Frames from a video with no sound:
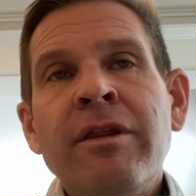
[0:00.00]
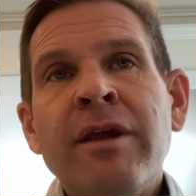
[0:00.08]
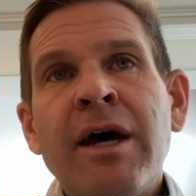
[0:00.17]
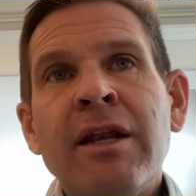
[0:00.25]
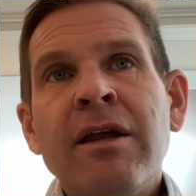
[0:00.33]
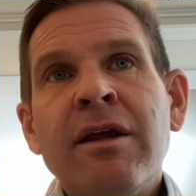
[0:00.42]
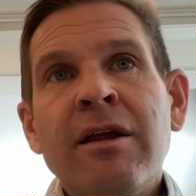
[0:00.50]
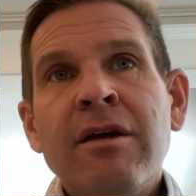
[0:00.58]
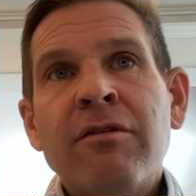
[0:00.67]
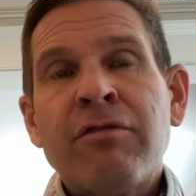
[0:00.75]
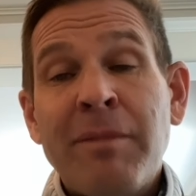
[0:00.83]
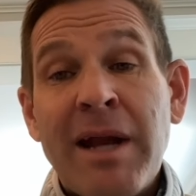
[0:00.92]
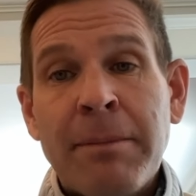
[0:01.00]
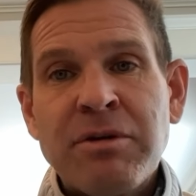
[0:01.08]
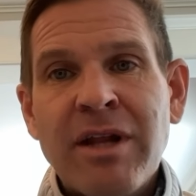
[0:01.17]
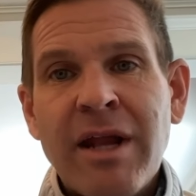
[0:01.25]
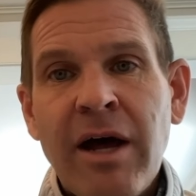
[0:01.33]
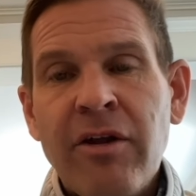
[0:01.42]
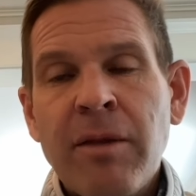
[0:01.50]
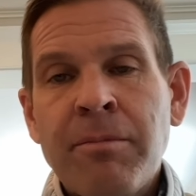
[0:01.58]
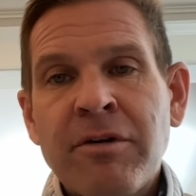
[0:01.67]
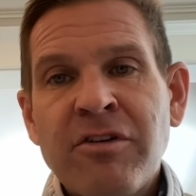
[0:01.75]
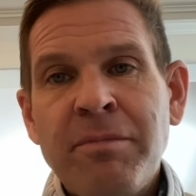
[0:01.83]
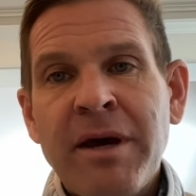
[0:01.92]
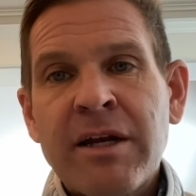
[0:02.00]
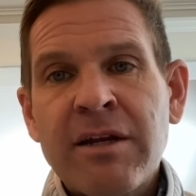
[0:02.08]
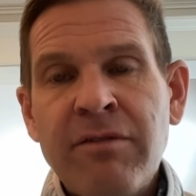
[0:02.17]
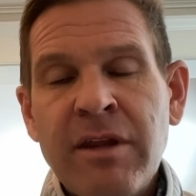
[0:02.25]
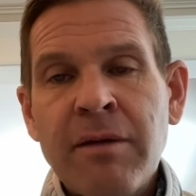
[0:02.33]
that from an optionality perspective,